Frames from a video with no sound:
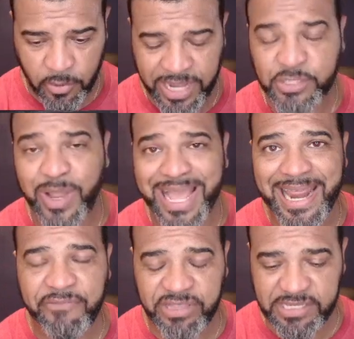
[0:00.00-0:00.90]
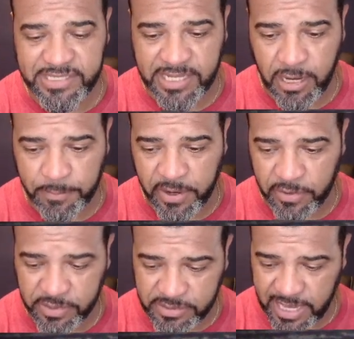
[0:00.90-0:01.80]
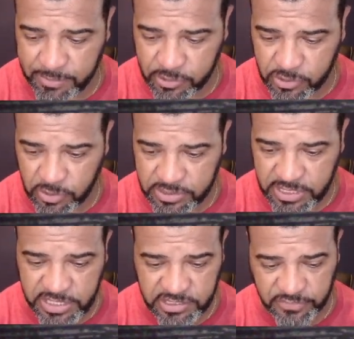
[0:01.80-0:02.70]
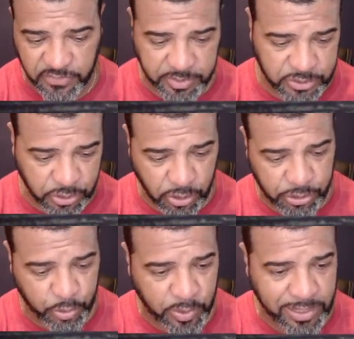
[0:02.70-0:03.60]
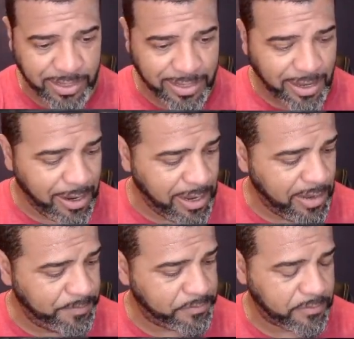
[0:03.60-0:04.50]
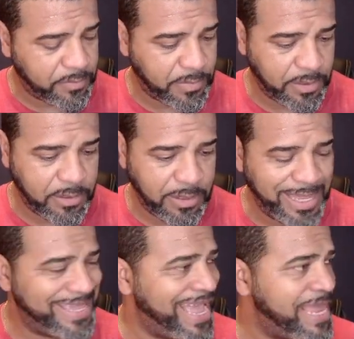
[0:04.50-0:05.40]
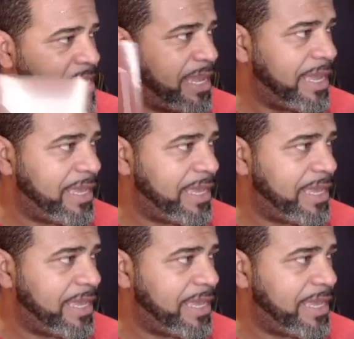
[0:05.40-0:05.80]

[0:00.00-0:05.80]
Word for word: Okay, so I got everything set up here on the table so it's easy for me to go through it. Again,